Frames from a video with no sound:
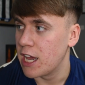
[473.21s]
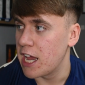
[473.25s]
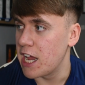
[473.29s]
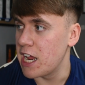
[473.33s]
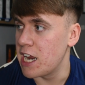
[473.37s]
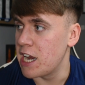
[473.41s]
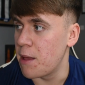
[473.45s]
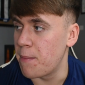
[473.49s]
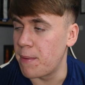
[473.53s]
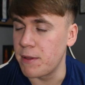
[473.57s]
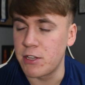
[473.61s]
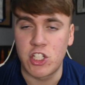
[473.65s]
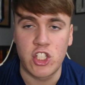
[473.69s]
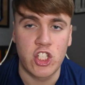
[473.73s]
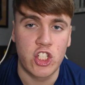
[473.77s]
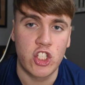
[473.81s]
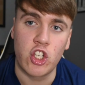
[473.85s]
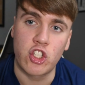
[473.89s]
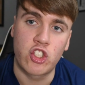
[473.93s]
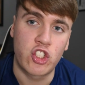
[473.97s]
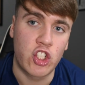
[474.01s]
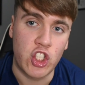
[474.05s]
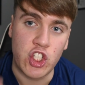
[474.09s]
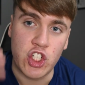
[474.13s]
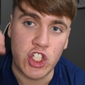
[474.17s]
It'll be
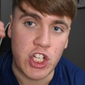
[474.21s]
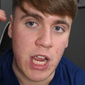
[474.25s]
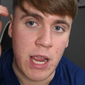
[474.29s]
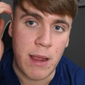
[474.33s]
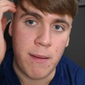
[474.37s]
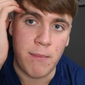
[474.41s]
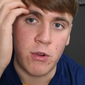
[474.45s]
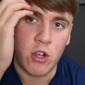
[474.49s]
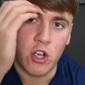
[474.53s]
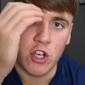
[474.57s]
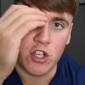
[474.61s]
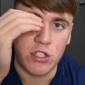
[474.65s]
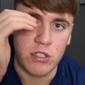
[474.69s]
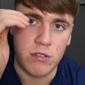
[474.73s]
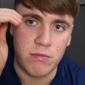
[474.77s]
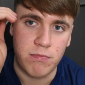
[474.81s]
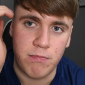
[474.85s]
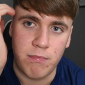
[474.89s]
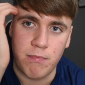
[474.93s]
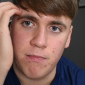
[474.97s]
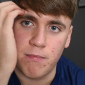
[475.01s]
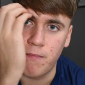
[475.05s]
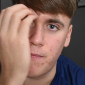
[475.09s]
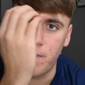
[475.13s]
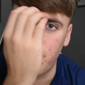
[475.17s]
such a shame because
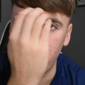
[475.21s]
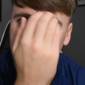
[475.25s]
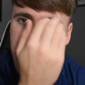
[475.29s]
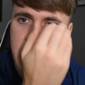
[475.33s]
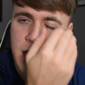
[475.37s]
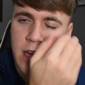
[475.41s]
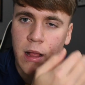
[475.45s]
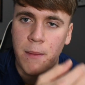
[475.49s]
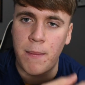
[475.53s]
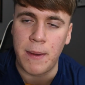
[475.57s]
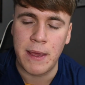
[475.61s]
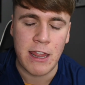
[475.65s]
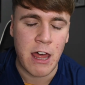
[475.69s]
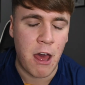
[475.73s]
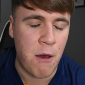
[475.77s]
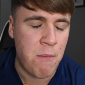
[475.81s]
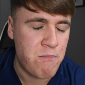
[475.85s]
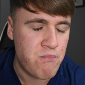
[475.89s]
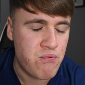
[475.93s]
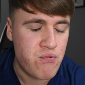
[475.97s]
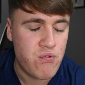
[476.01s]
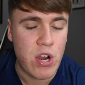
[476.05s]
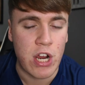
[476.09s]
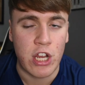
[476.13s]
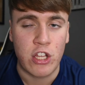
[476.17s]
it'll be
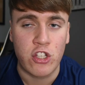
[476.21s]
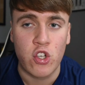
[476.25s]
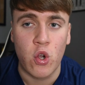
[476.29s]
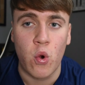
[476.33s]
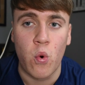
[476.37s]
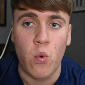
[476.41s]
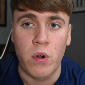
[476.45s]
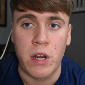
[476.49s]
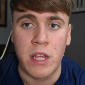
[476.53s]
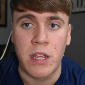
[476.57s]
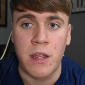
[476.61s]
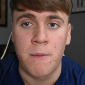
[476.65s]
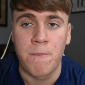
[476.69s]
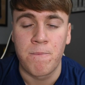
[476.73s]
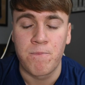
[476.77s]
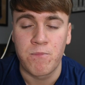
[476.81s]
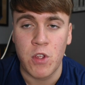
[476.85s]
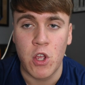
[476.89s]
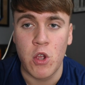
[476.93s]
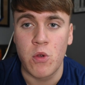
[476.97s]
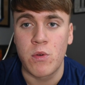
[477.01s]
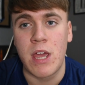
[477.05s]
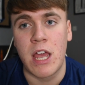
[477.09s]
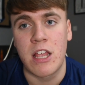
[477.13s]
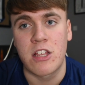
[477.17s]
that prick Tony
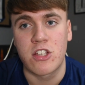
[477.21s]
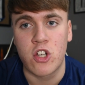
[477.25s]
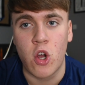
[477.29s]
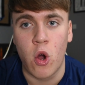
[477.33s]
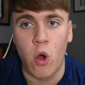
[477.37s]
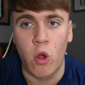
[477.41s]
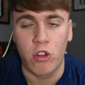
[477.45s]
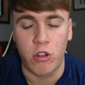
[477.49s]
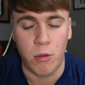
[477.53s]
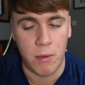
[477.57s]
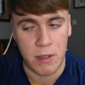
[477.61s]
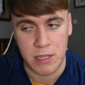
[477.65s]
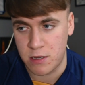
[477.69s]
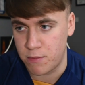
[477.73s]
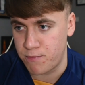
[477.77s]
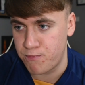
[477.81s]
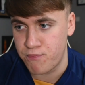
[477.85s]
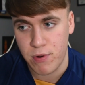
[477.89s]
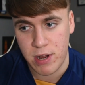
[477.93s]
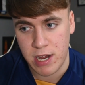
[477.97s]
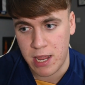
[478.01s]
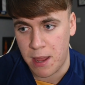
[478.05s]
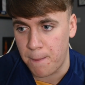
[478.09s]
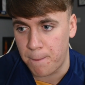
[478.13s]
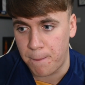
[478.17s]
who gets called up. He's a
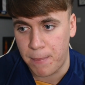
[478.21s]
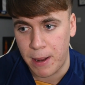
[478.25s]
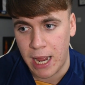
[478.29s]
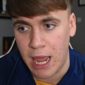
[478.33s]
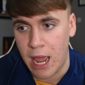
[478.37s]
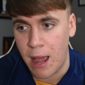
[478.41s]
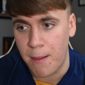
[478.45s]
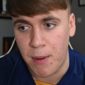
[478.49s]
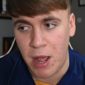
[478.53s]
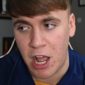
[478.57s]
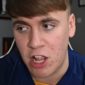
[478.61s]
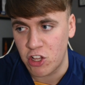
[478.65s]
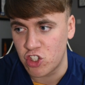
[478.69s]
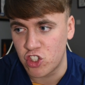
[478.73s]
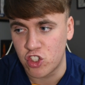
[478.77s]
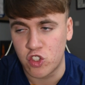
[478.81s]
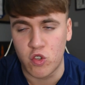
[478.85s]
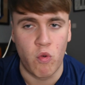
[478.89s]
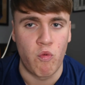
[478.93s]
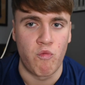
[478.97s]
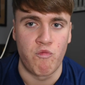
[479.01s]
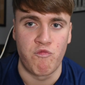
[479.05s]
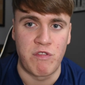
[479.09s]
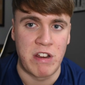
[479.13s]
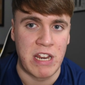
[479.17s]
brilliant player, but I just
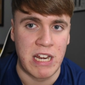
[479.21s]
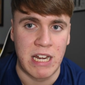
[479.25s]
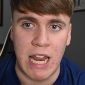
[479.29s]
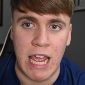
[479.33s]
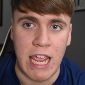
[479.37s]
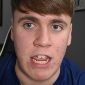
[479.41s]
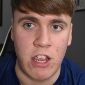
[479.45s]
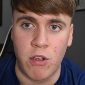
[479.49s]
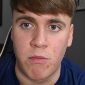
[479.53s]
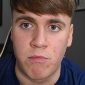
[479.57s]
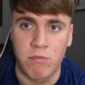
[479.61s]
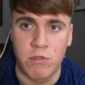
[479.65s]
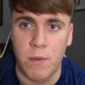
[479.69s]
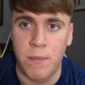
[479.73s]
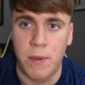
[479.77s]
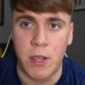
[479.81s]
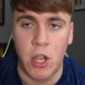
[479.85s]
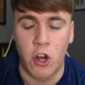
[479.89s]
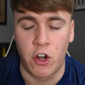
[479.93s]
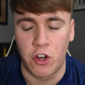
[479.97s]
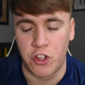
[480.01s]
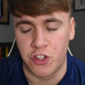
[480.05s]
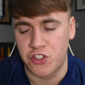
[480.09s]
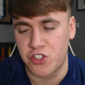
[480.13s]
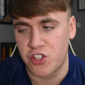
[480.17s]
don't really like him, to be
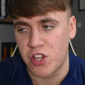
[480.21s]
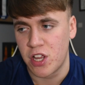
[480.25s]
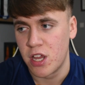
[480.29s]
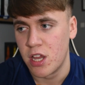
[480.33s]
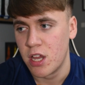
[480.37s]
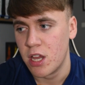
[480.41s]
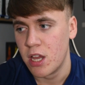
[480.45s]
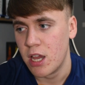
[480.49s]
honest.